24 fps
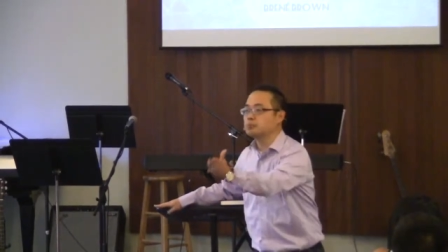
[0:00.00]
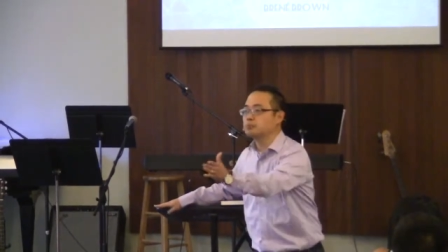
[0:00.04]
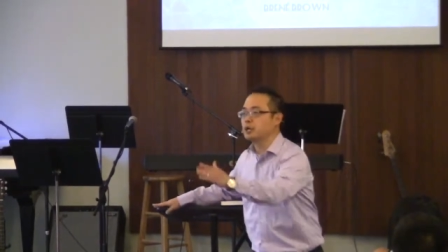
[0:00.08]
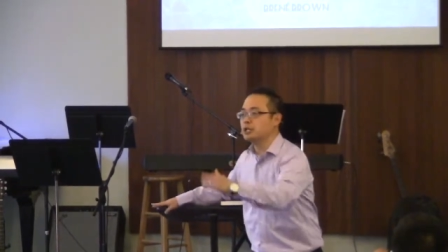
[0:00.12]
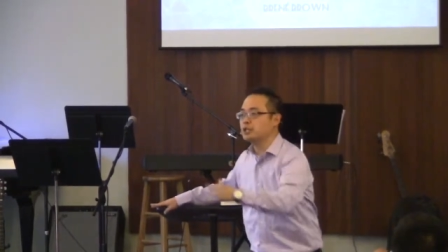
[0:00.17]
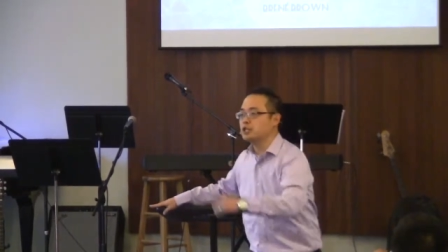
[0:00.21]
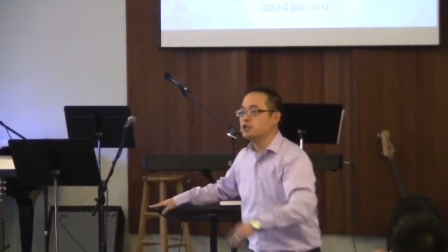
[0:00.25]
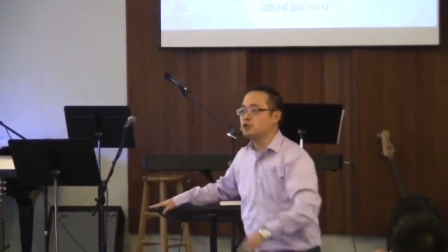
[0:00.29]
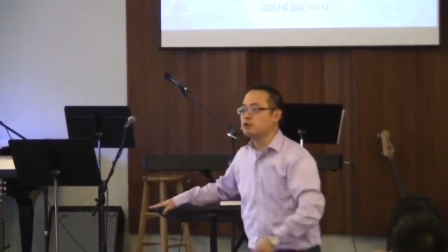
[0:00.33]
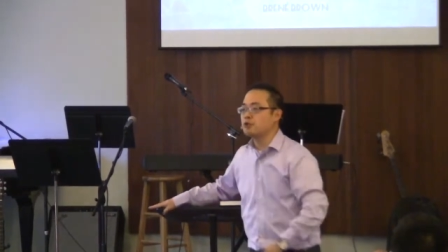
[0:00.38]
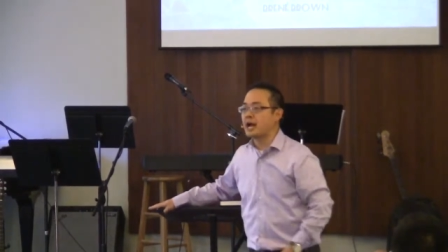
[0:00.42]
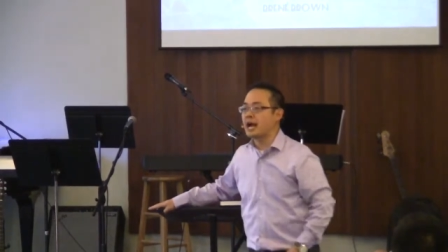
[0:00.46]

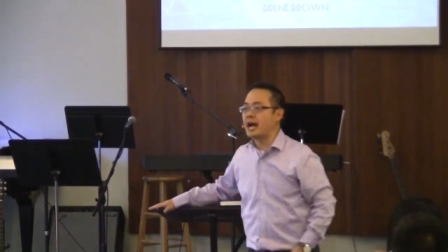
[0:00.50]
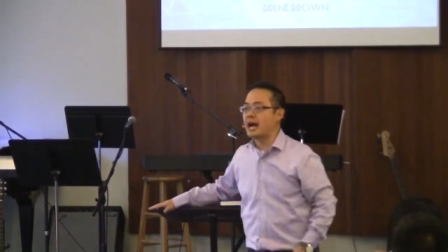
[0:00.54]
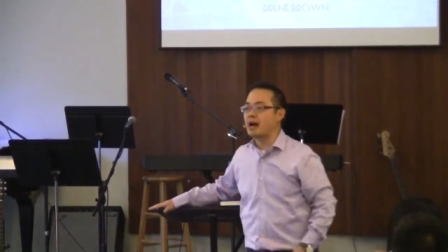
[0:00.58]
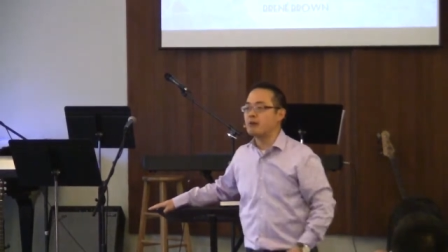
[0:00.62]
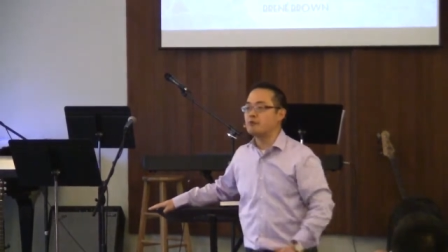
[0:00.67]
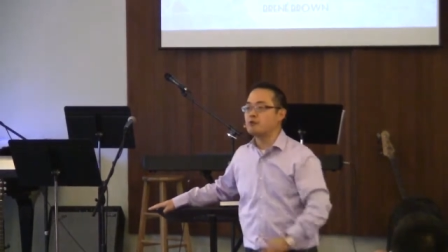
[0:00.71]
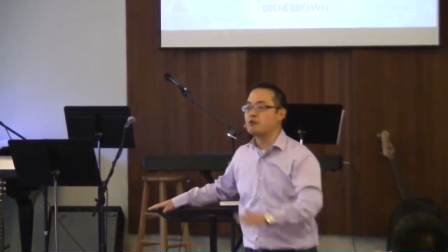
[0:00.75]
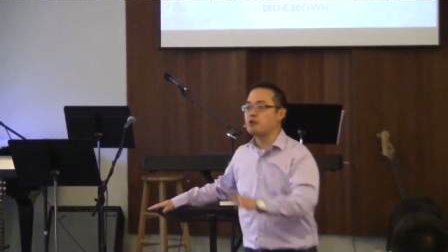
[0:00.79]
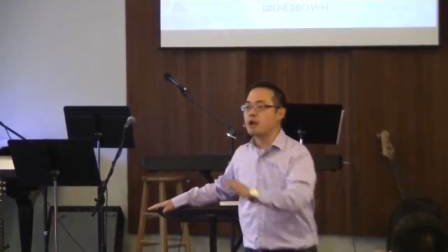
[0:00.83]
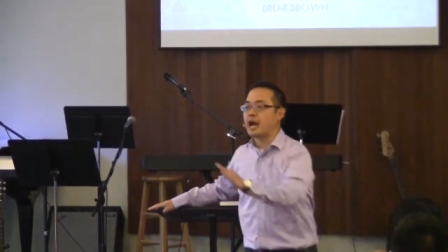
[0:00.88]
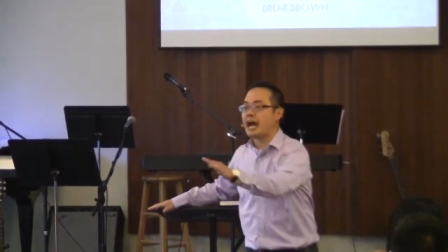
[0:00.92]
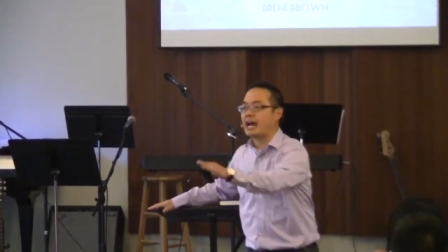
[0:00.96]
money you
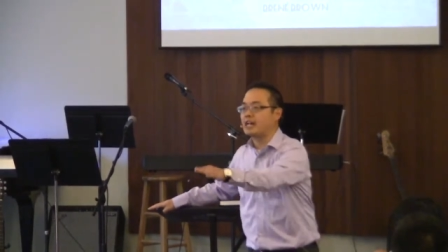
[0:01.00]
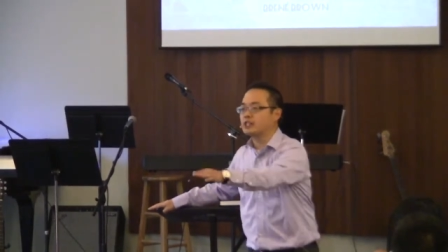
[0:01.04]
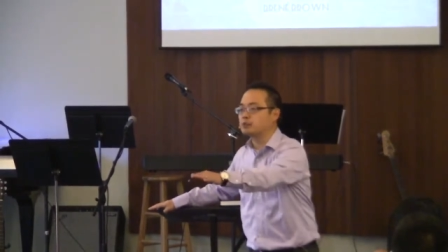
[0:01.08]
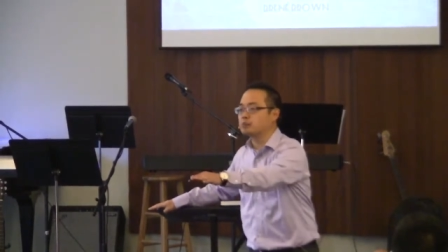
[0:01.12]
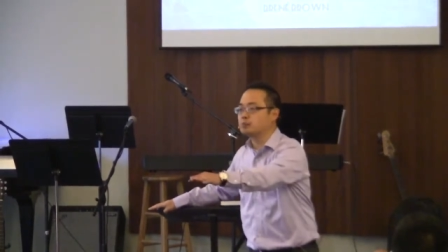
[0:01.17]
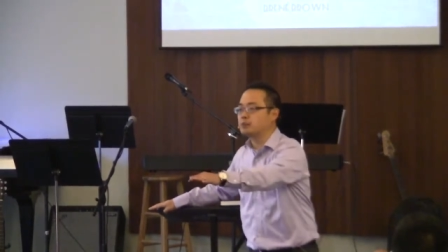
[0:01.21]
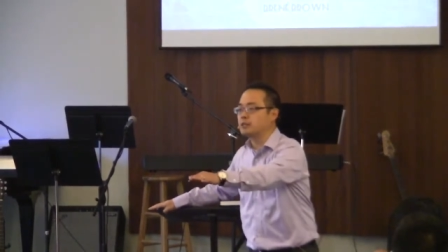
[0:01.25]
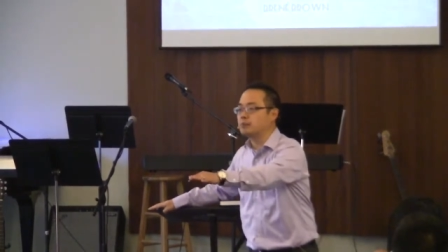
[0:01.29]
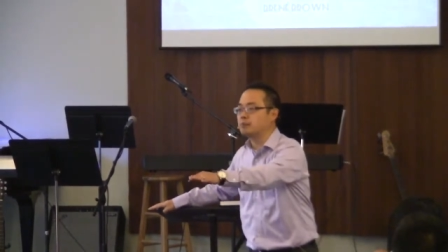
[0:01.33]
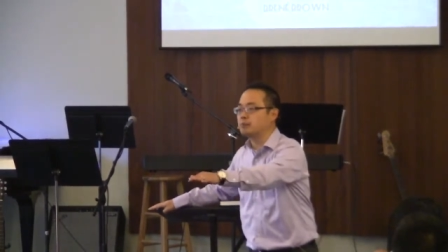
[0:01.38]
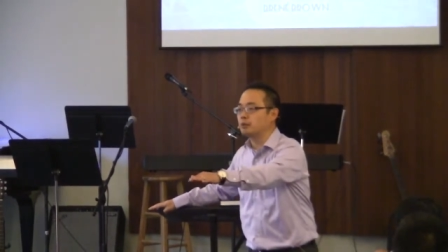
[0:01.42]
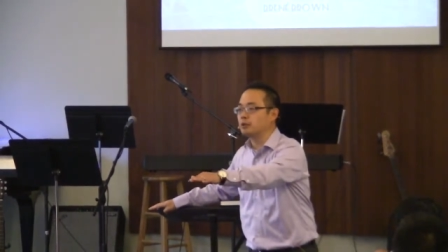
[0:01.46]
have, you ask
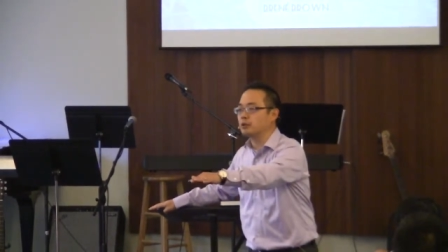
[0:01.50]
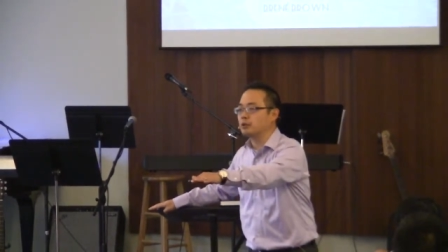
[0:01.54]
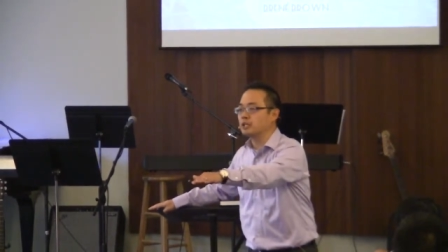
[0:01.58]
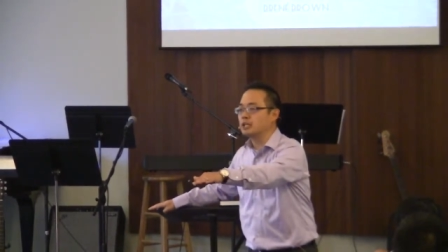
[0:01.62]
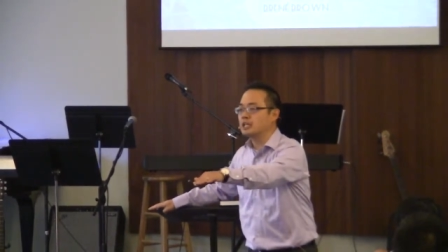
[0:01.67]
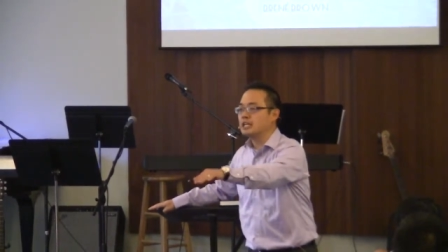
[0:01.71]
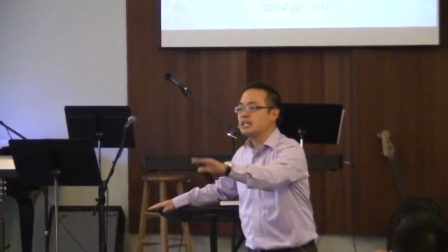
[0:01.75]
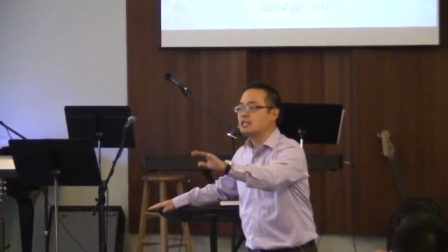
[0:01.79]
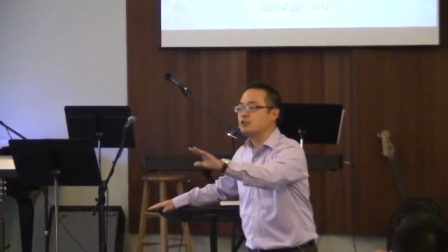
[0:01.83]
people,